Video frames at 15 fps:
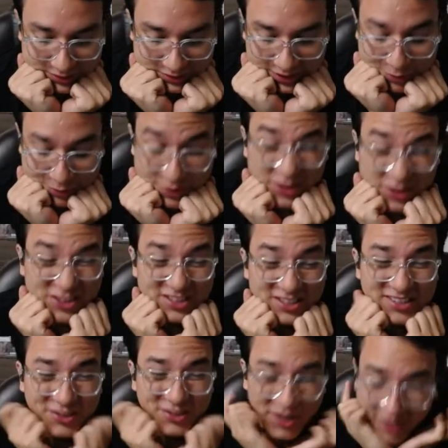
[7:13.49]
We could just try
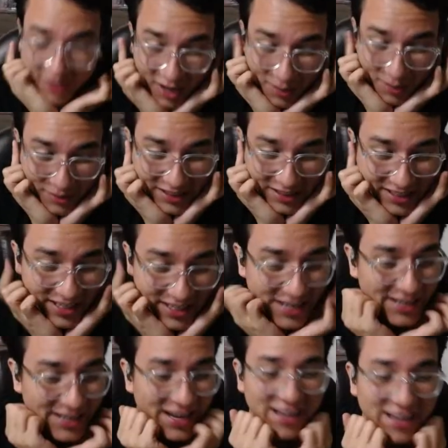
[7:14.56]
to copy the
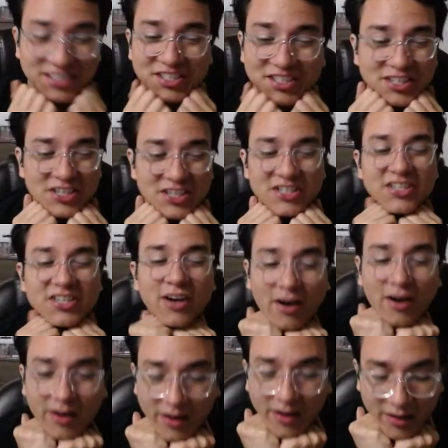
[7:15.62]

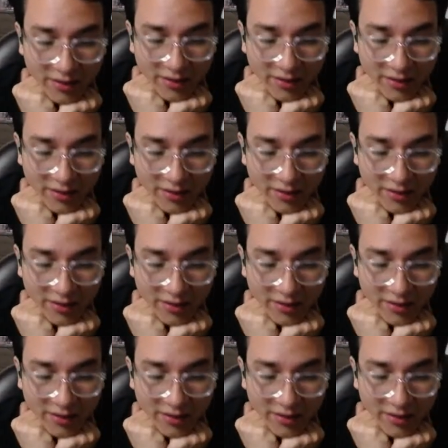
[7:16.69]
HTTPR